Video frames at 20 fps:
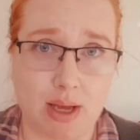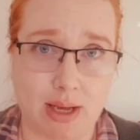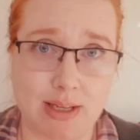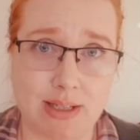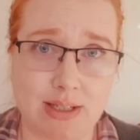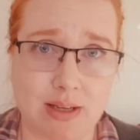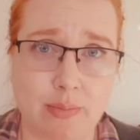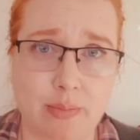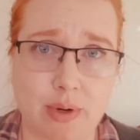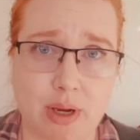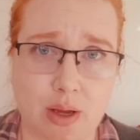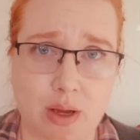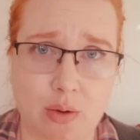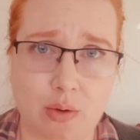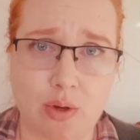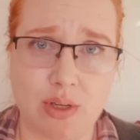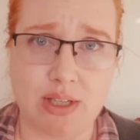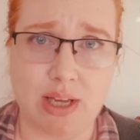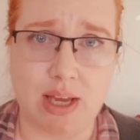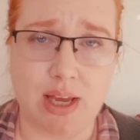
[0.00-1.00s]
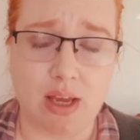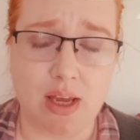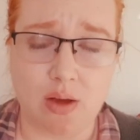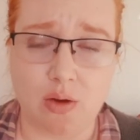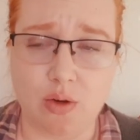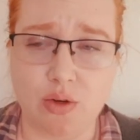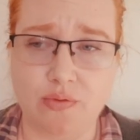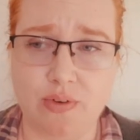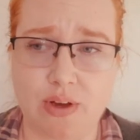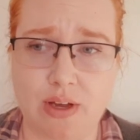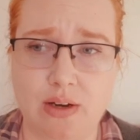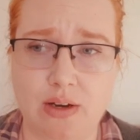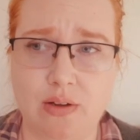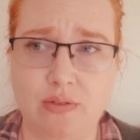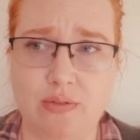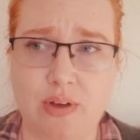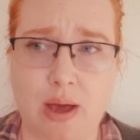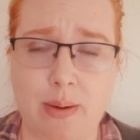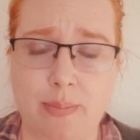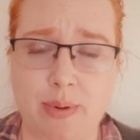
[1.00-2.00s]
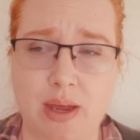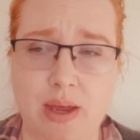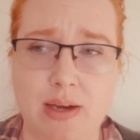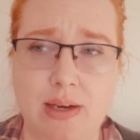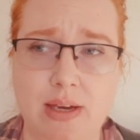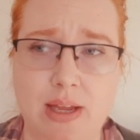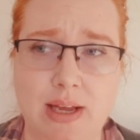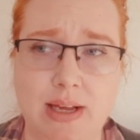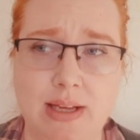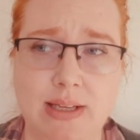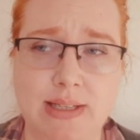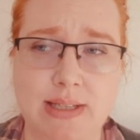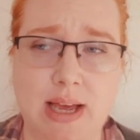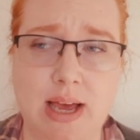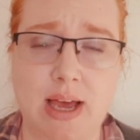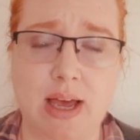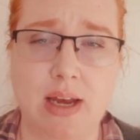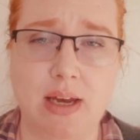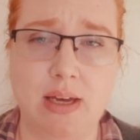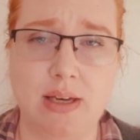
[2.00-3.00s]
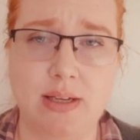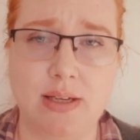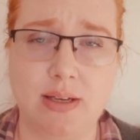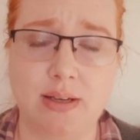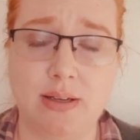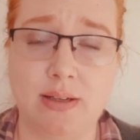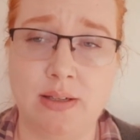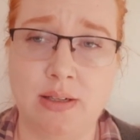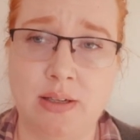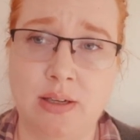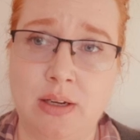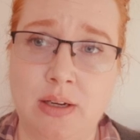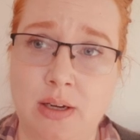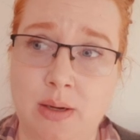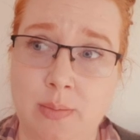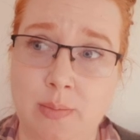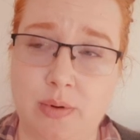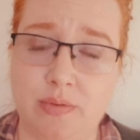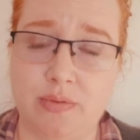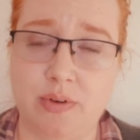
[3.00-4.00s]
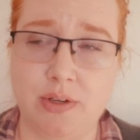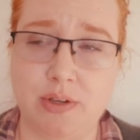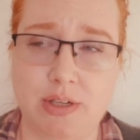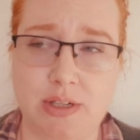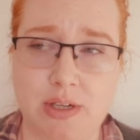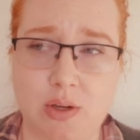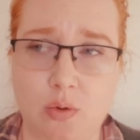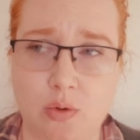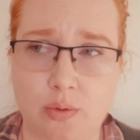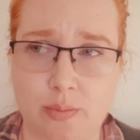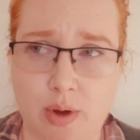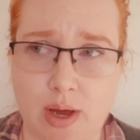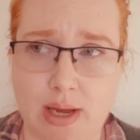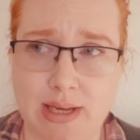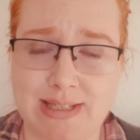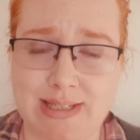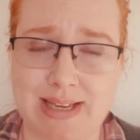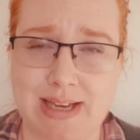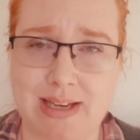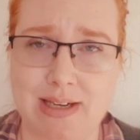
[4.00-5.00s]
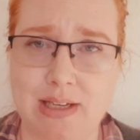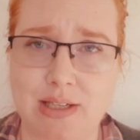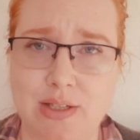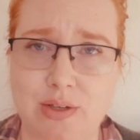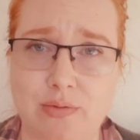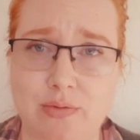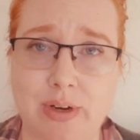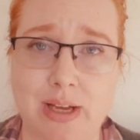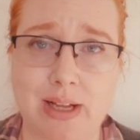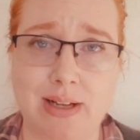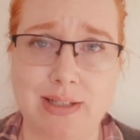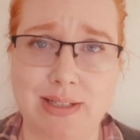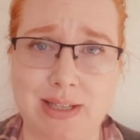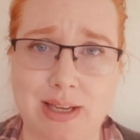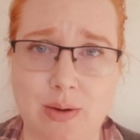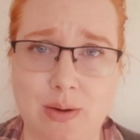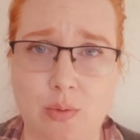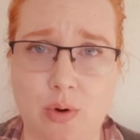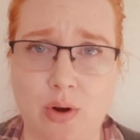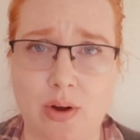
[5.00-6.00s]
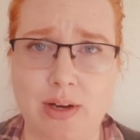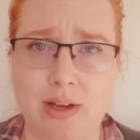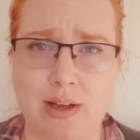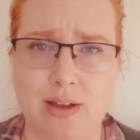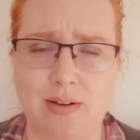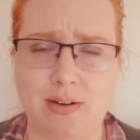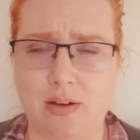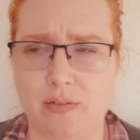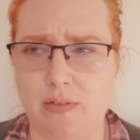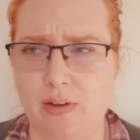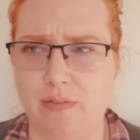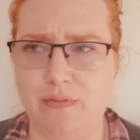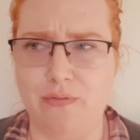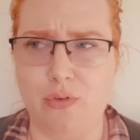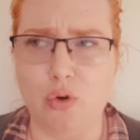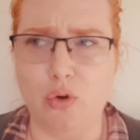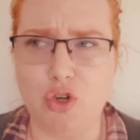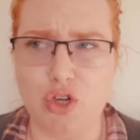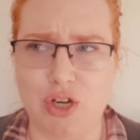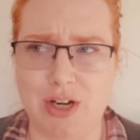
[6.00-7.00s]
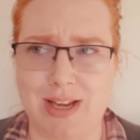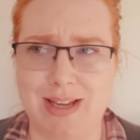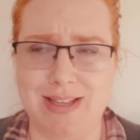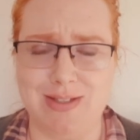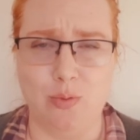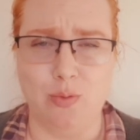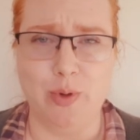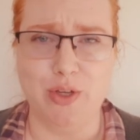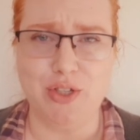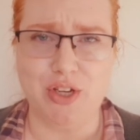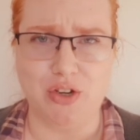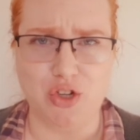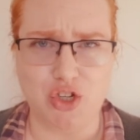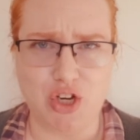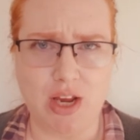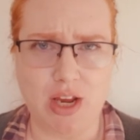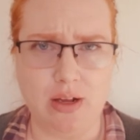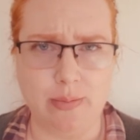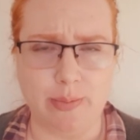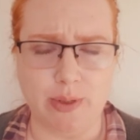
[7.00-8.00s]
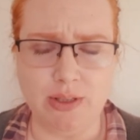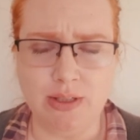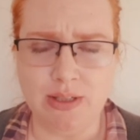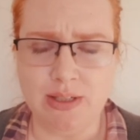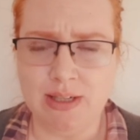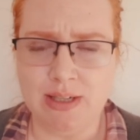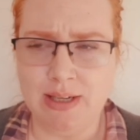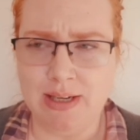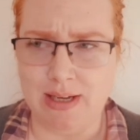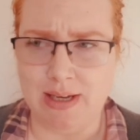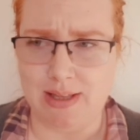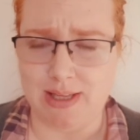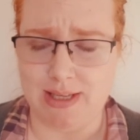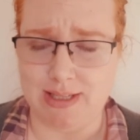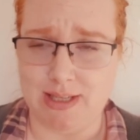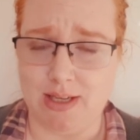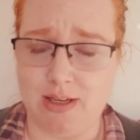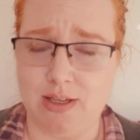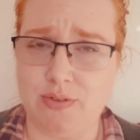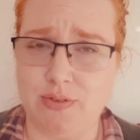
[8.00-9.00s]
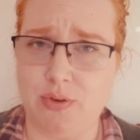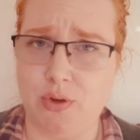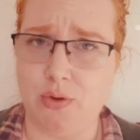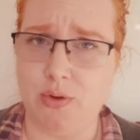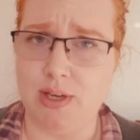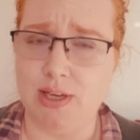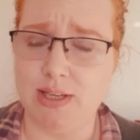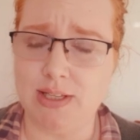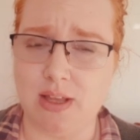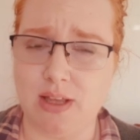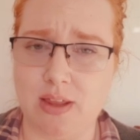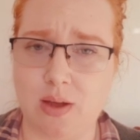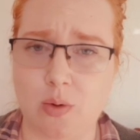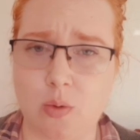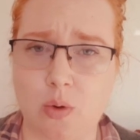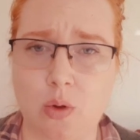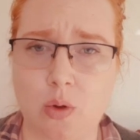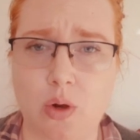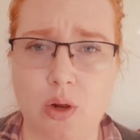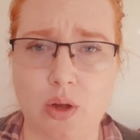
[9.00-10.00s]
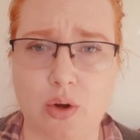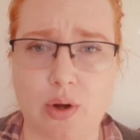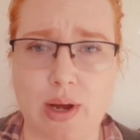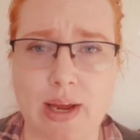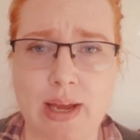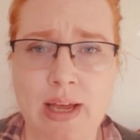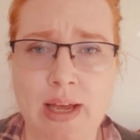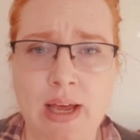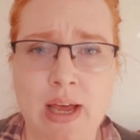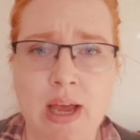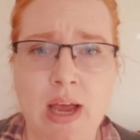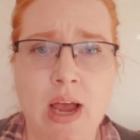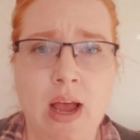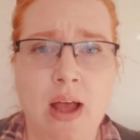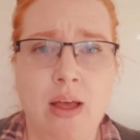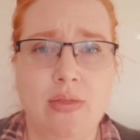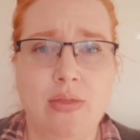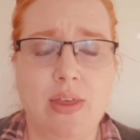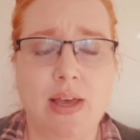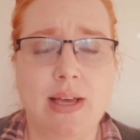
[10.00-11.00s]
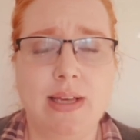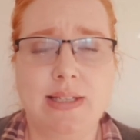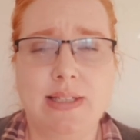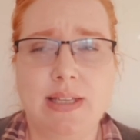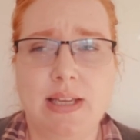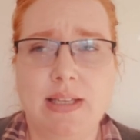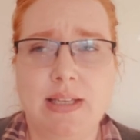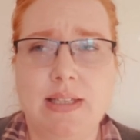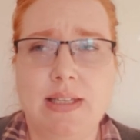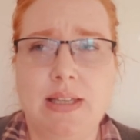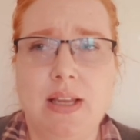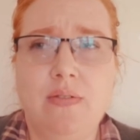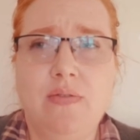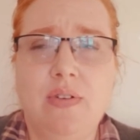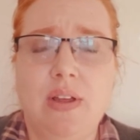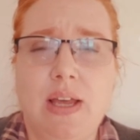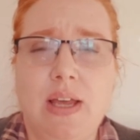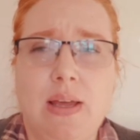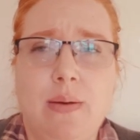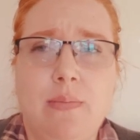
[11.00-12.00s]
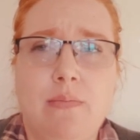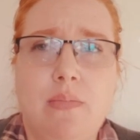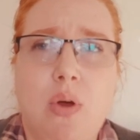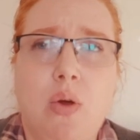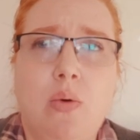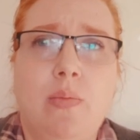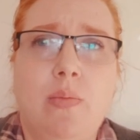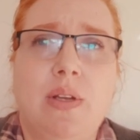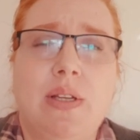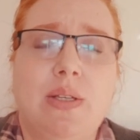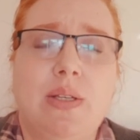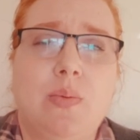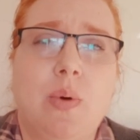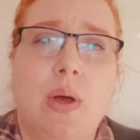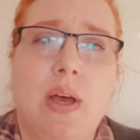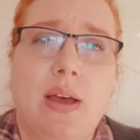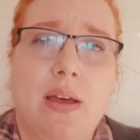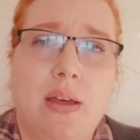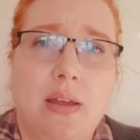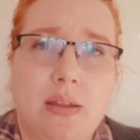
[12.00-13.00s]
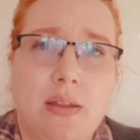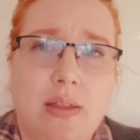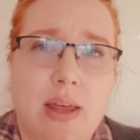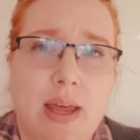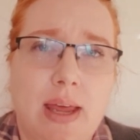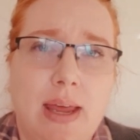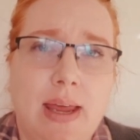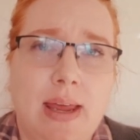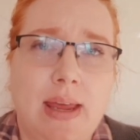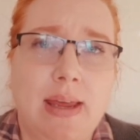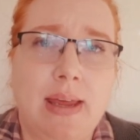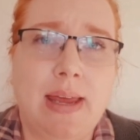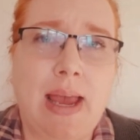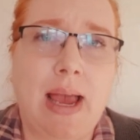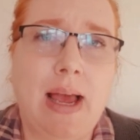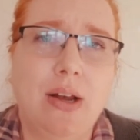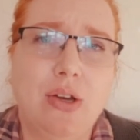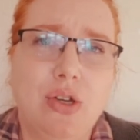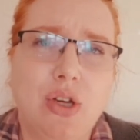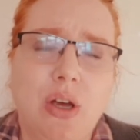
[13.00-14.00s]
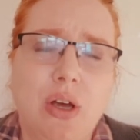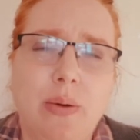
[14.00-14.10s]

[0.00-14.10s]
As somebody who is a huge fan of happy endings and prefer to deal with my sadness in reality, where it unfortunately is almost unshakable in these last few years, I think we'll all agree. There's these lovely moments where they catch